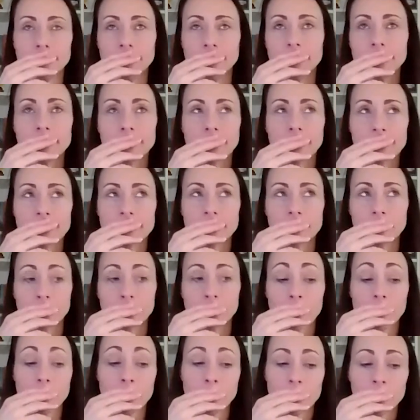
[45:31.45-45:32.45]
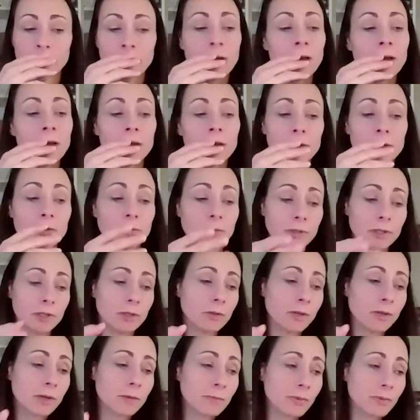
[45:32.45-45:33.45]
it gets in the way, but
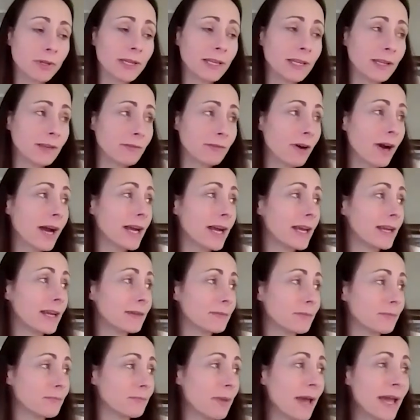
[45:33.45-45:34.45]
you're completely right.